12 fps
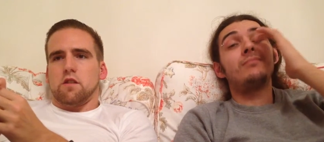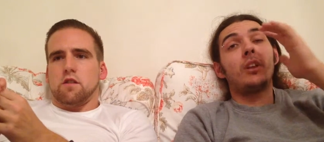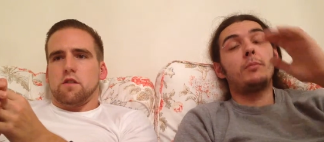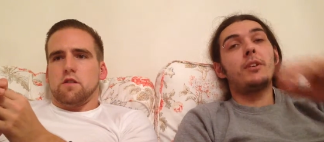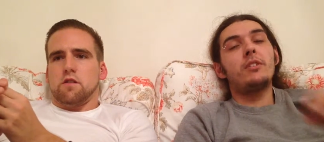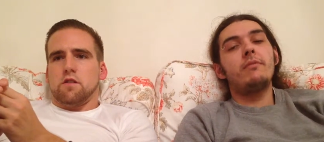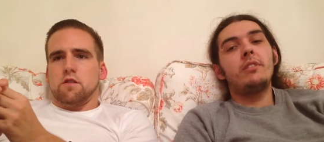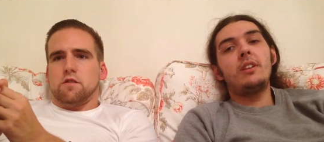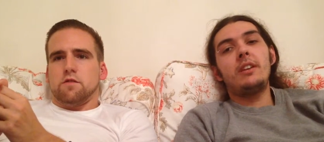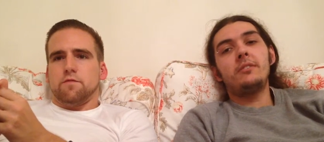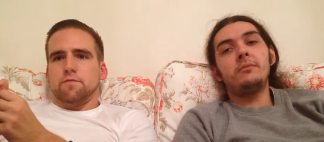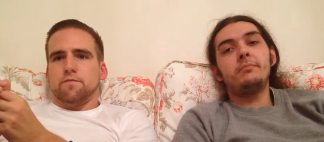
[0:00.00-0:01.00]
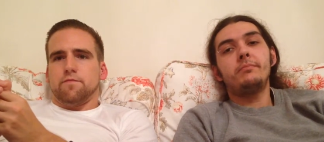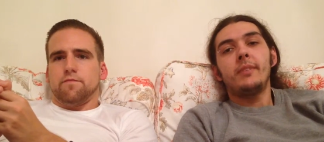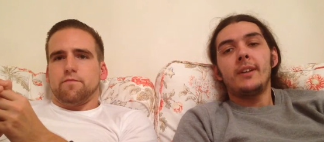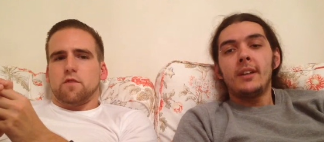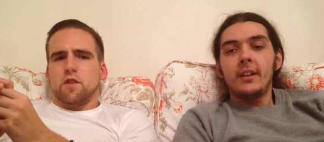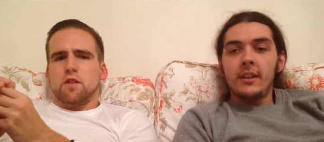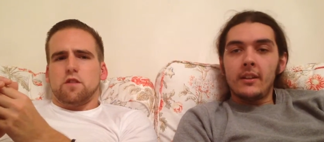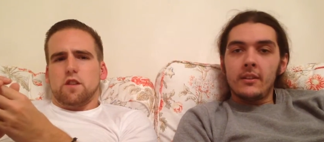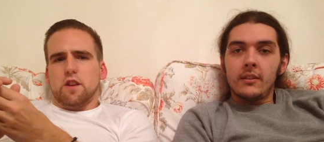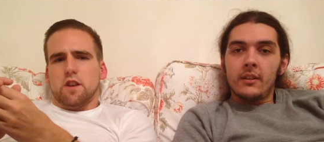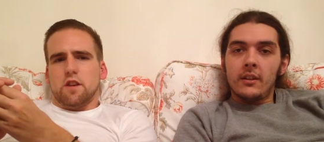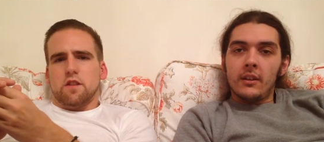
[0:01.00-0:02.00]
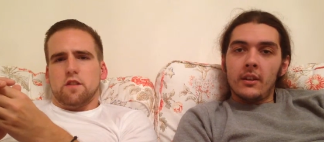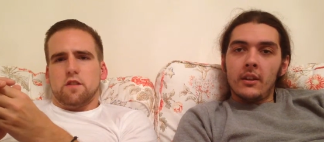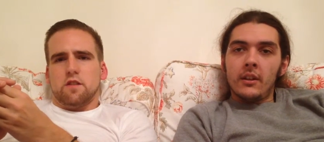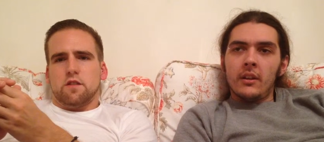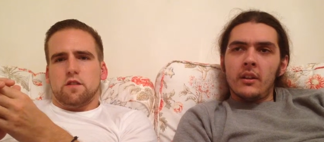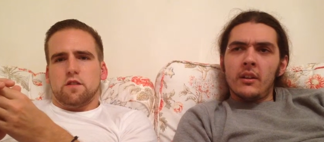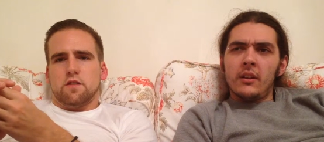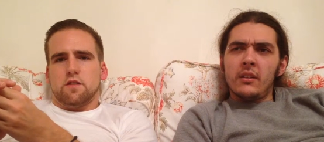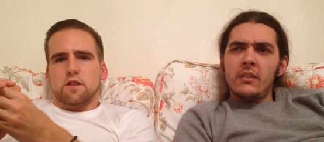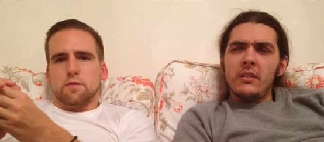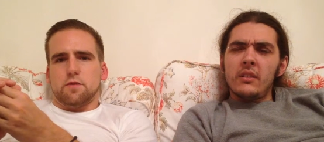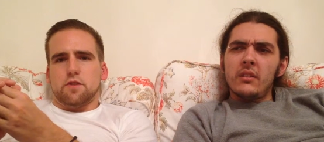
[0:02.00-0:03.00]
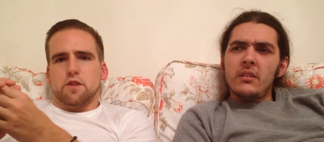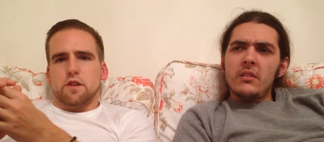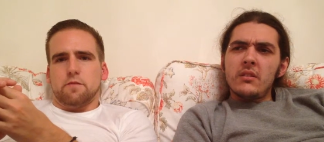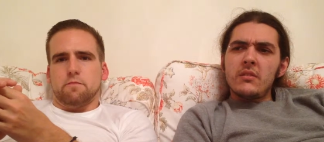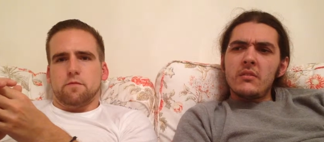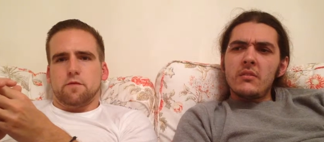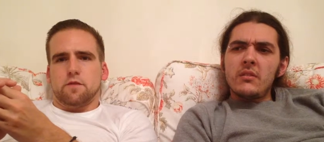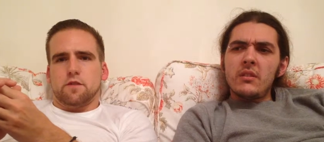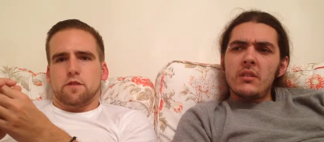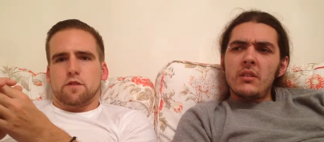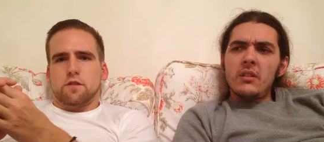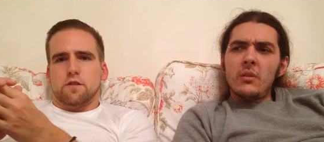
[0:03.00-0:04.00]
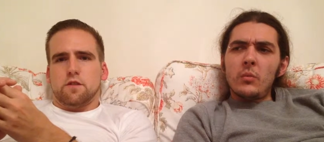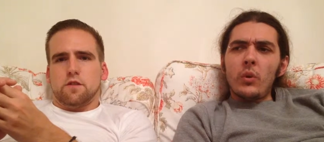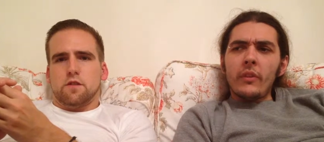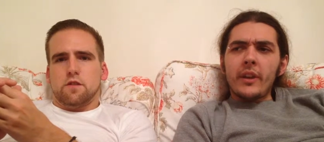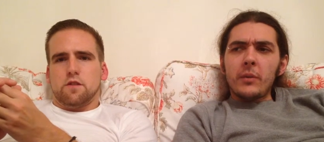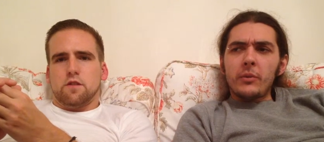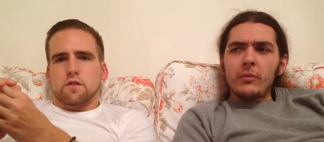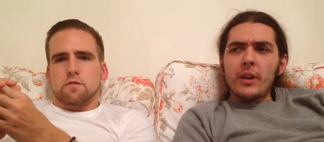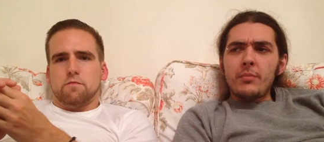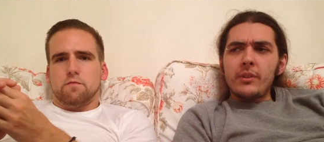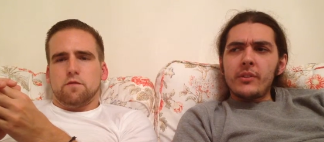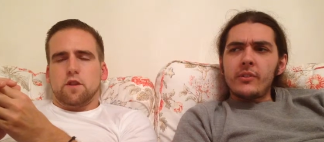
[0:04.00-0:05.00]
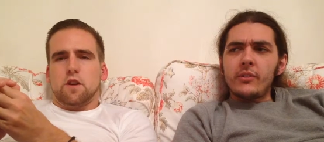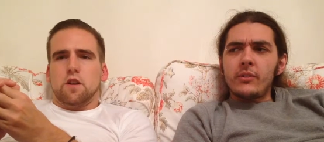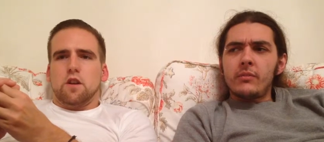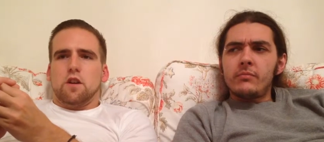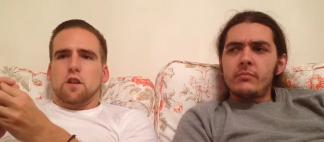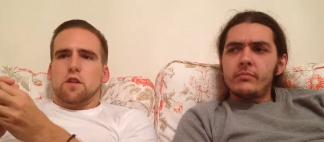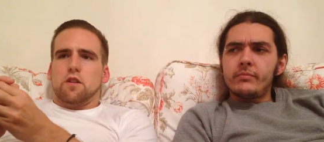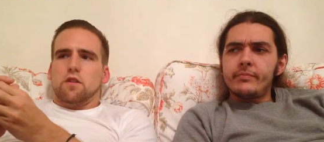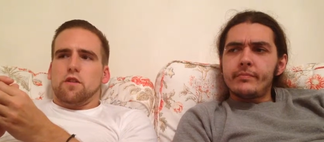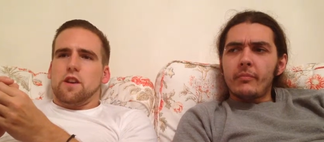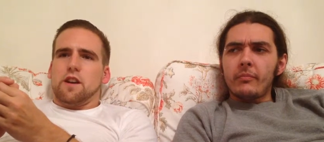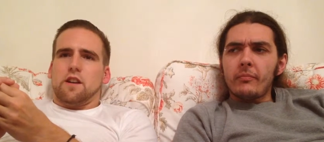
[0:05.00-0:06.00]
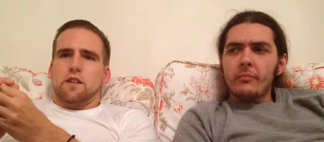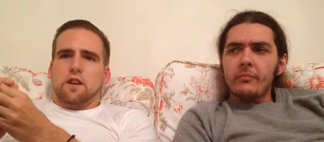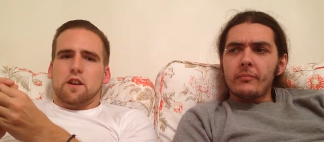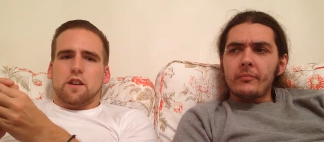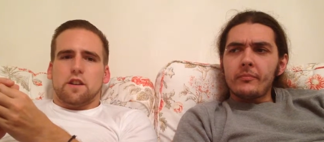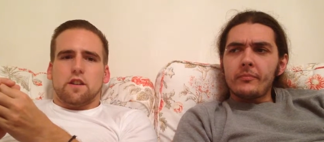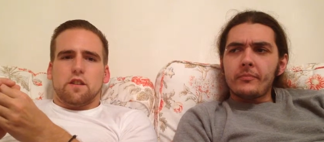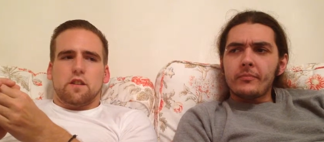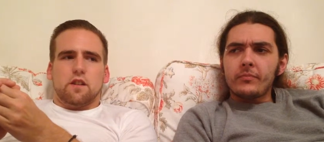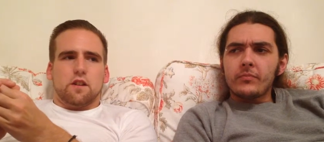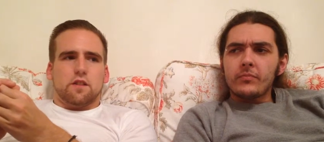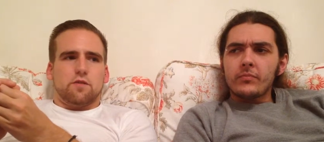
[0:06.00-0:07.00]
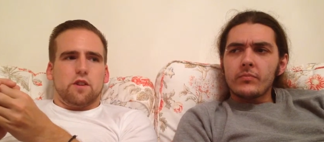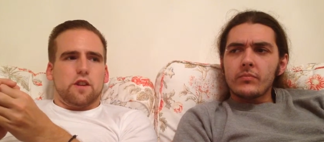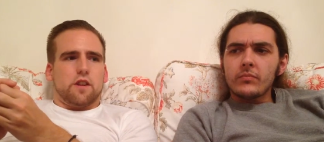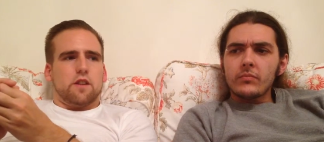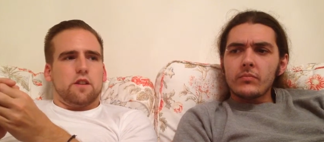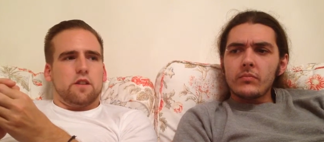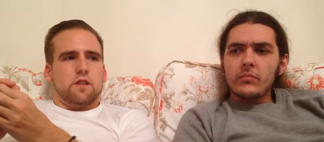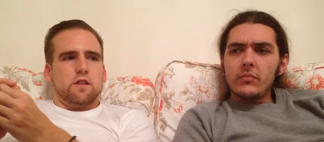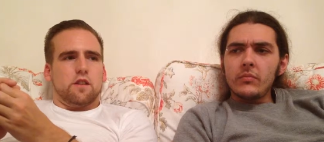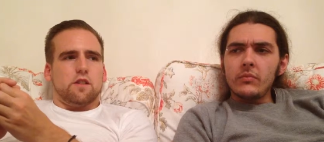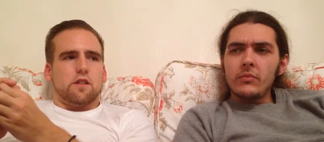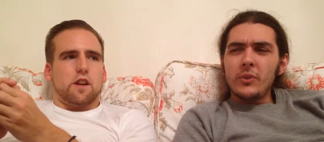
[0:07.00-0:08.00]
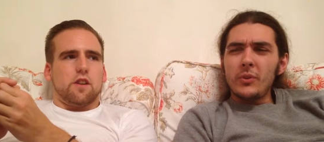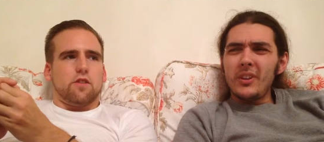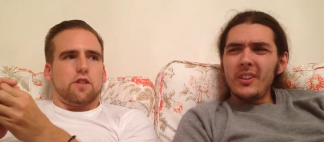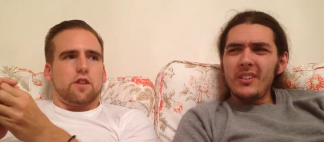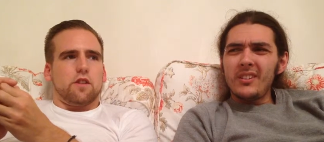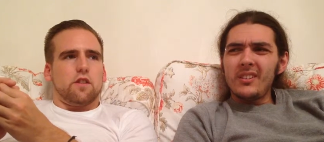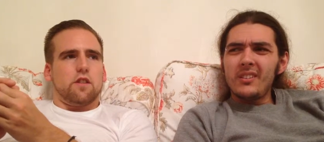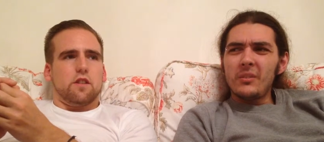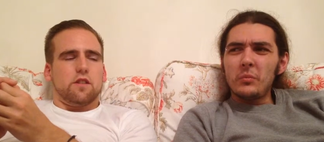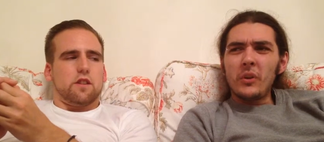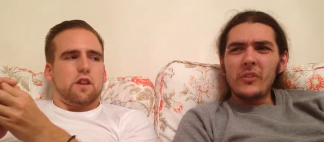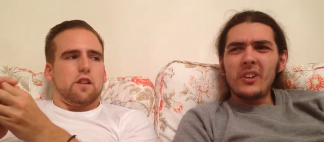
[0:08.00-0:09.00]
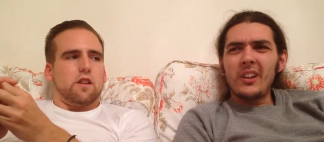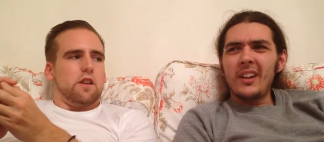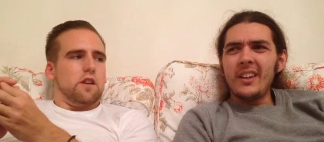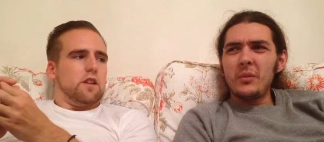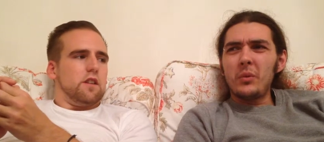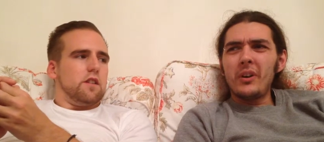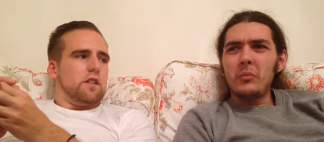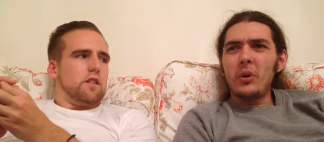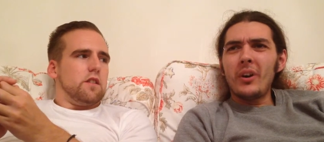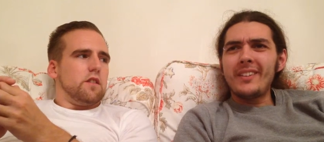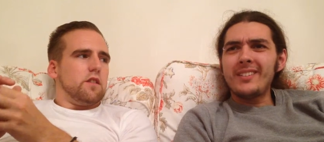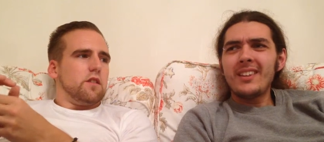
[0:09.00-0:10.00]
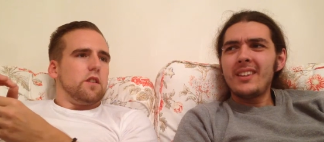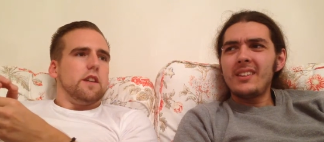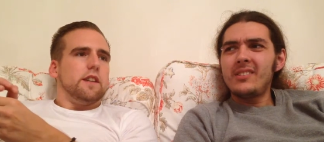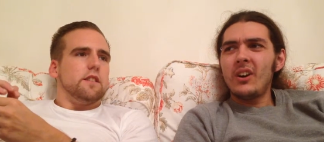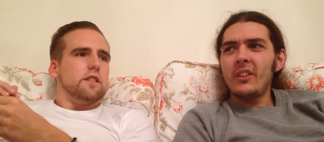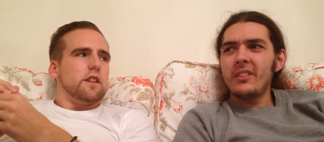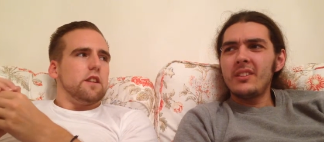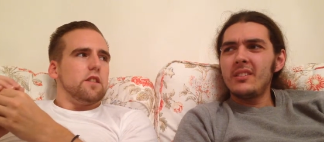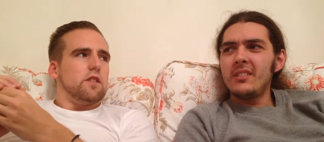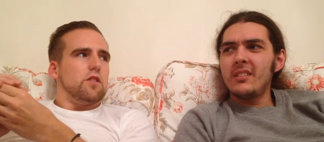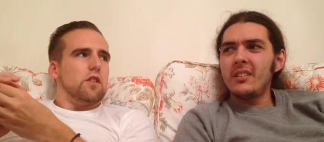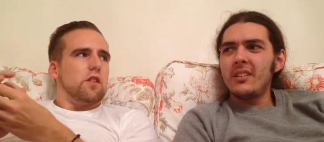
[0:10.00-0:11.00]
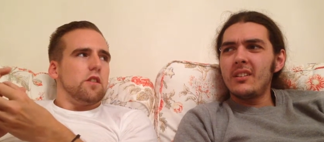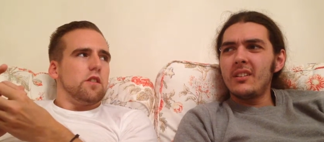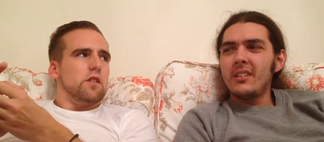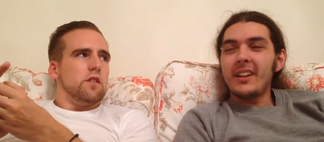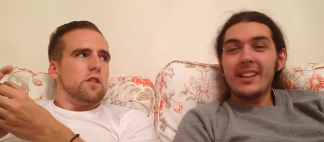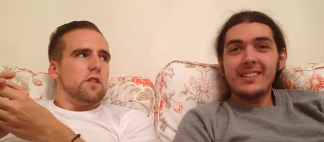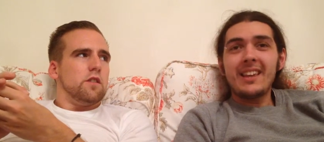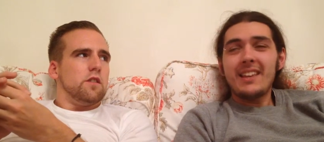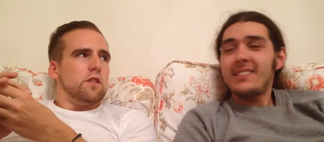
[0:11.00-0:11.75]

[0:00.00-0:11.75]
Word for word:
Speaker 1: Especially Vin Diesel. Yeah, that was a shame. What? That he was a rapist.
Speaker 2: Yeah, I like I like Riddick as a Do
Speaker 1: character. As What's a, it like? What What is he? He's not in the dark. That's it,